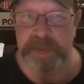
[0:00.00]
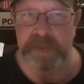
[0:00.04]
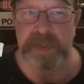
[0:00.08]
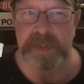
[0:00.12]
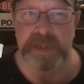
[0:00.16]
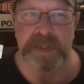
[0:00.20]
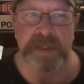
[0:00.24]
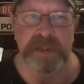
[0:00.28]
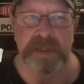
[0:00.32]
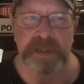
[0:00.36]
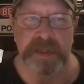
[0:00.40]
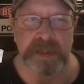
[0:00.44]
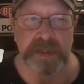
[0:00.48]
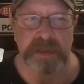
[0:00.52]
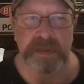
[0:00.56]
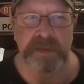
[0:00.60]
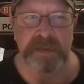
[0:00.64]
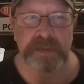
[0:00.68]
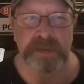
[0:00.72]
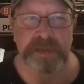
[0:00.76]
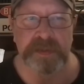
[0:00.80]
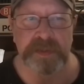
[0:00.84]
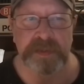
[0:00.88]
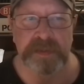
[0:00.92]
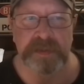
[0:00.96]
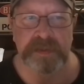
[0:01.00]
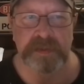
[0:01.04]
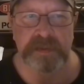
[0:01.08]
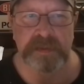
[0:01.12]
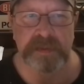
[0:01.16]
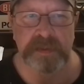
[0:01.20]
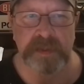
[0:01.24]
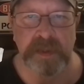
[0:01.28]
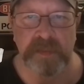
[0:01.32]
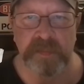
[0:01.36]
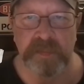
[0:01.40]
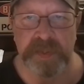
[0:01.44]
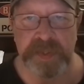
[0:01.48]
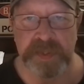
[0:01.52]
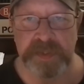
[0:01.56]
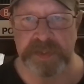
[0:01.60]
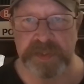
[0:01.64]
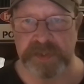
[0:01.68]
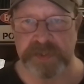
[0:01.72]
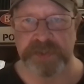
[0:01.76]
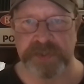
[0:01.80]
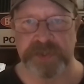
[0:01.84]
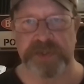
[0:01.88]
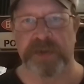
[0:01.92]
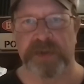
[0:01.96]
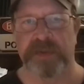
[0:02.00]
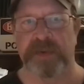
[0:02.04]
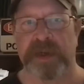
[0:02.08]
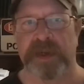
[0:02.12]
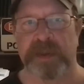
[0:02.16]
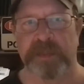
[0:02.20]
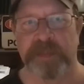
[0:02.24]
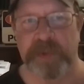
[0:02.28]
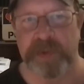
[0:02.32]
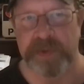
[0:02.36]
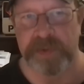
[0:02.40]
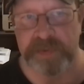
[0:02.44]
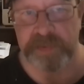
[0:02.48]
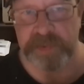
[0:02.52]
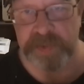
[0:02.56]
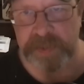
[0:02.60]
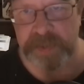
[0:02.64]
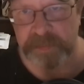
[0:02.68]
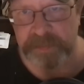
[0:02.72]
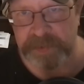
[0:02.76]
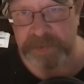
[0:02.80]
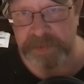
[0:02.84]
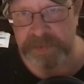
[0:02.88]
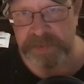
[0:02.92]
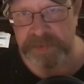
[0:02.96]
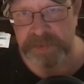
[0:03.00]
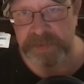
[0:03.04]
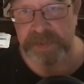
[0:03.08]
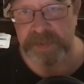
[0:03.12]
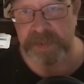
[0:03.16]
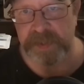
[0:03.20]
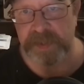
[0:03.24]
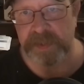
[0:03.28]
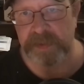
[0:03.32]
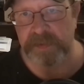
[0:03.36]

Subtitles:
billion years, and we just show up. We're newcomers.